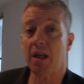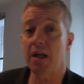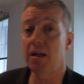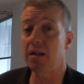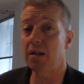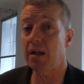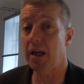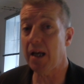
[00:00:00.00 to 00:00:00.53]

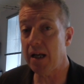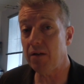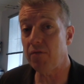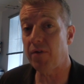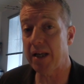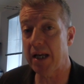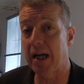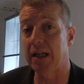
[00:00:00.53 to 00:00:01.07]

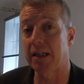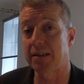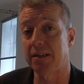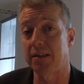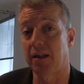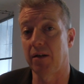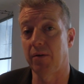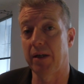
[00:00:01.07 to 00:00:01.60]
In
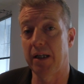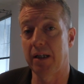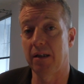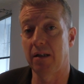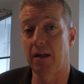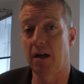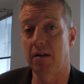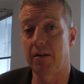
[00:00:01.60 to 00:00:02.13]
reality, though,
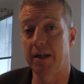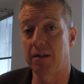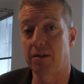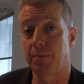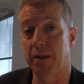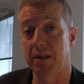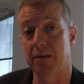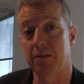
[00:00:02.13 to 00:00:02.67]
in our
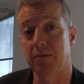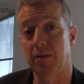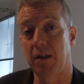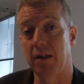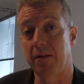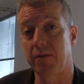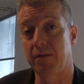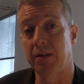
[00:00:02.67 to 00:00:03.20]
interpersonal
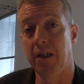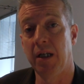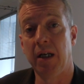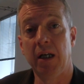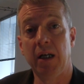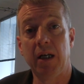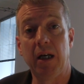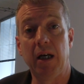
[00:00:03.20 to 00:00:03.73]
lives,
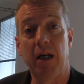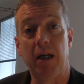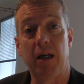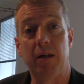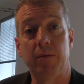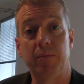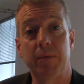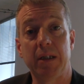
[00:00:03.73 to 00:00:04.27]

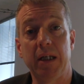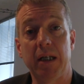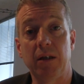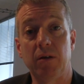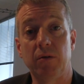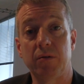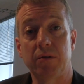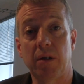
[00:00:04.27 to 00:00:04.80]
getting
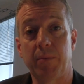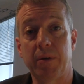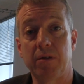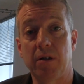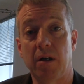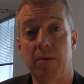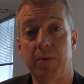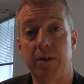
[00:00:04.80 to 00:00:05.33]
caught up in
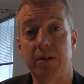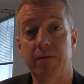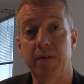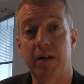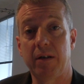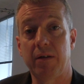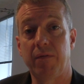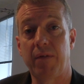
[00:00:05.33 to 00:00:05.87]
drama is
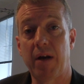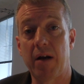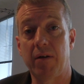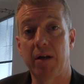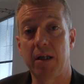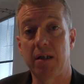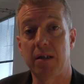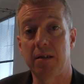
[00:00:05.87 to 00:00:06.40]
very,
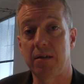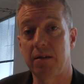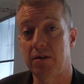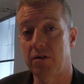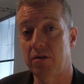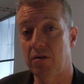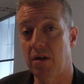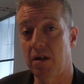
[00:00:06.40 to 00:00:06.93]
very
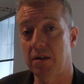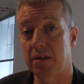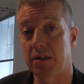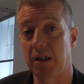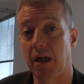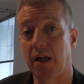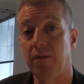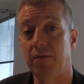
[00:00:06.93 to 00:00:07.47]

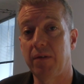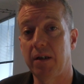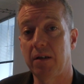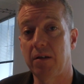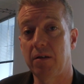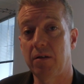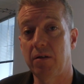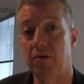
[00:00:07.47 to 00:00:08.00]
destructive.
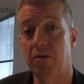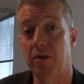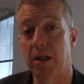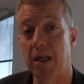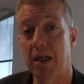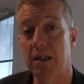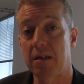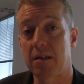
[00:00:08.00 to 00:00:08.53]
It
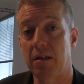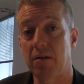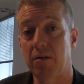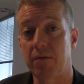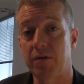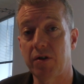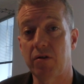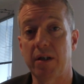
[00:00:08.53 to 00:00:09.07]
creates a
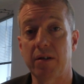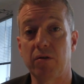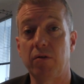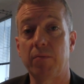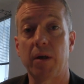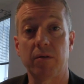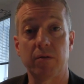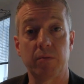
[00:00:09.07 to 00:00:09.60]
lot of stress
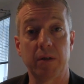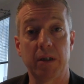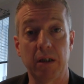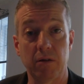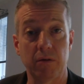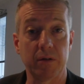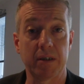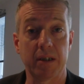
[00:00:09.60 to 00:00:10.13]
hormones
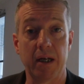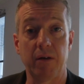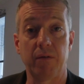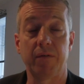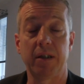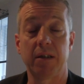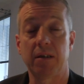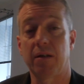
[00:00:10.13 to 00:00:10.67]
within
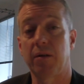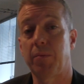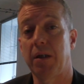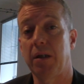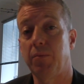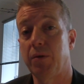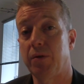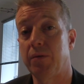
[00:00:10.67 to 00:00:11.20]
yourself and other
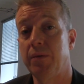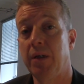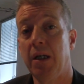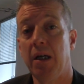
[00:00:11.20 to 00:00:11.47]
people.